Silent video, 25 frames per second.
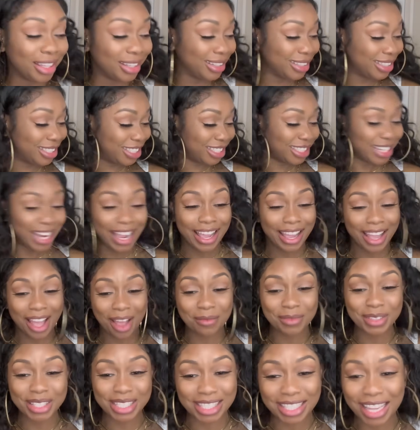Shit,
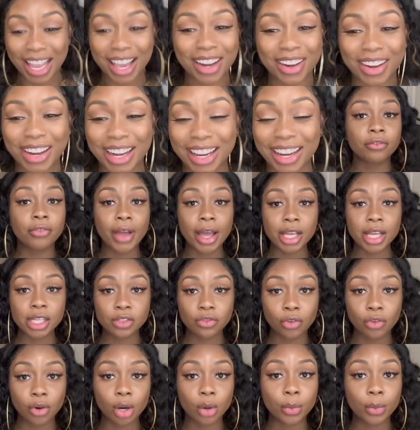got me stuttering.
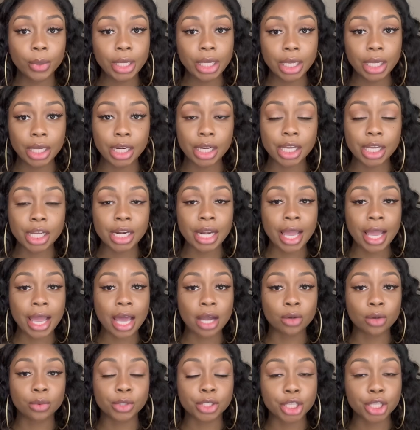Fast forward, we get done and they
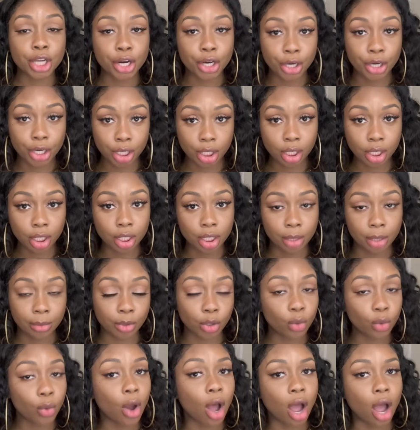gotta return the
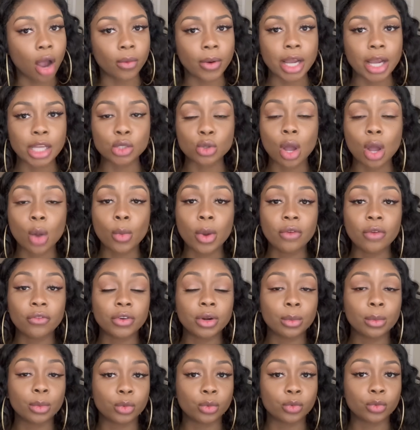U-Haul, right? So I'm waiting
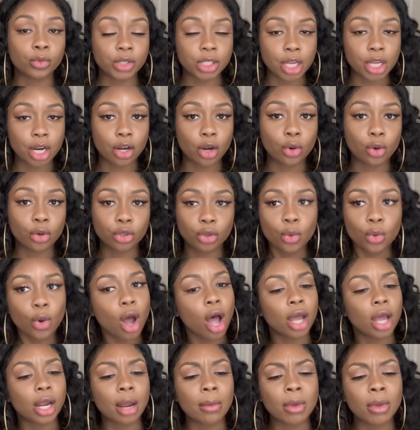for them to return the
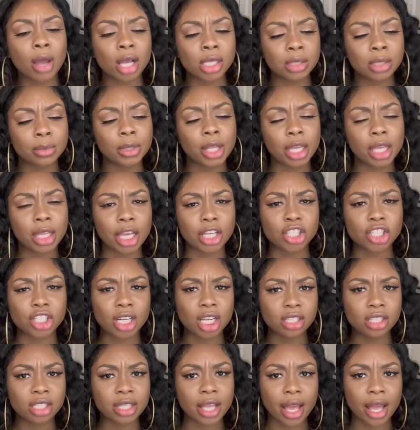U-Haul and I'm contemplating, like, should
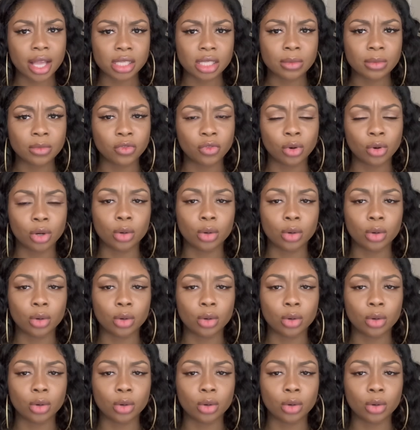I just ask them for a